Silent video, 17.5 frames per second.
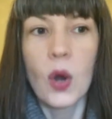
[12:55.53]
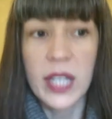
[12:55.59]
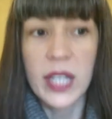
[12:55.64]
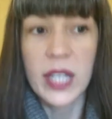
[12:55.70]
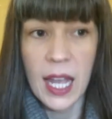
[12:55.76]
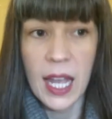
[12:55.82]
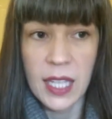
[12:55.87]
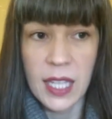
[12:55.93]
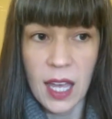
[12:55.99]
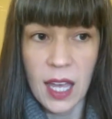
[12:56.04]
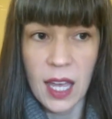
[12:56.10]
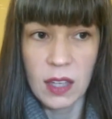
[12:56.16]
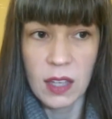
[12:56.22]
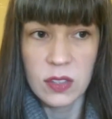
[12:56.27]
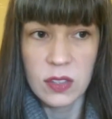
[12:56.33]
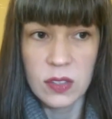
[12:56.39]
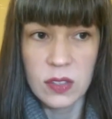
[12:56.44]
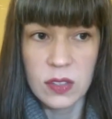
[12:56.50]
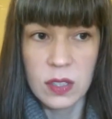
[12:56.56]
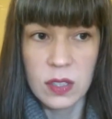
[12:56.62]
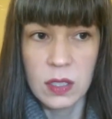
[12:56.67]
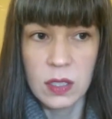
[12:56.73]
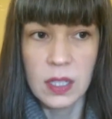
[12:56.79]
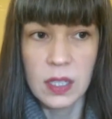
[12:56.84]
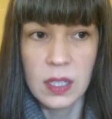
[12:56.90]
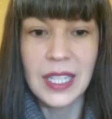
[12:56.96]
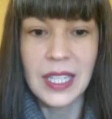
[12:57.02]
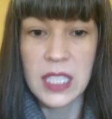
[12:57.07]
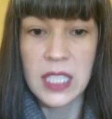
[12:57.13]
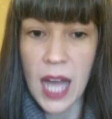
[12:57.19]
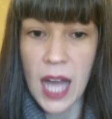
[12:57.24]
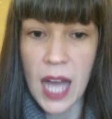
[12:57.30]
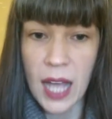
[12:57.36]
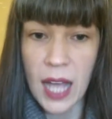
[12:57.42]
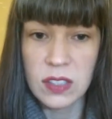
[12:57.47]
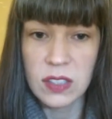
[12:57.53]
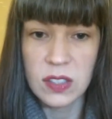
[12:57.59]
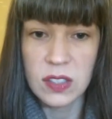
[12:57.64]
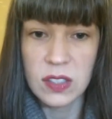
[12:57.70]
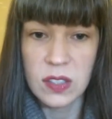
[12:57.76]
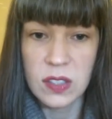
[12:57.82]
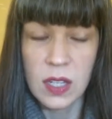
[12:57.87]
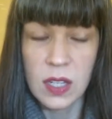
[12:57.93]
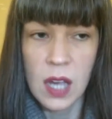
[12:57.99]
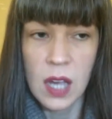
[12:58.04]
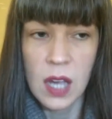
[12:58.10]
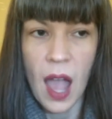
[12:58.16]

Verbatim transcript: organic eggs, nuts,